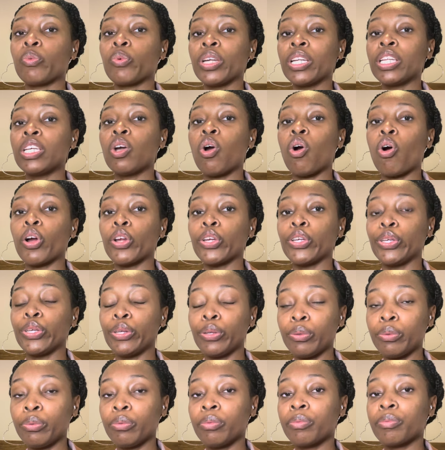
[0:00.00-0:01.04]
really are
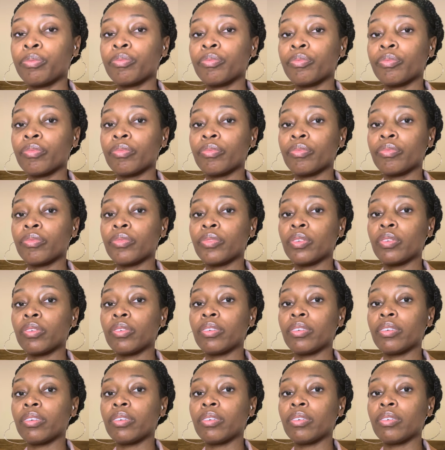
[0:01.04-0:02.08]
you,
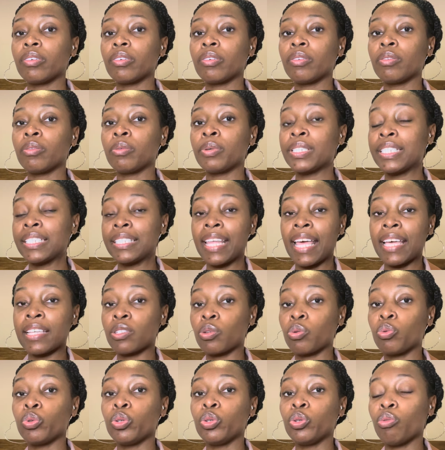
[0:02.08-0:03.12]
which
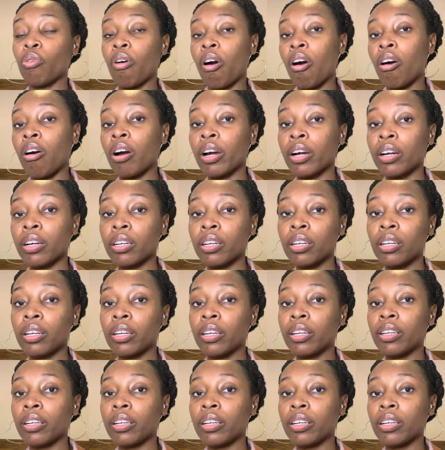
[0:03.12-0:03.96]
that's who you are.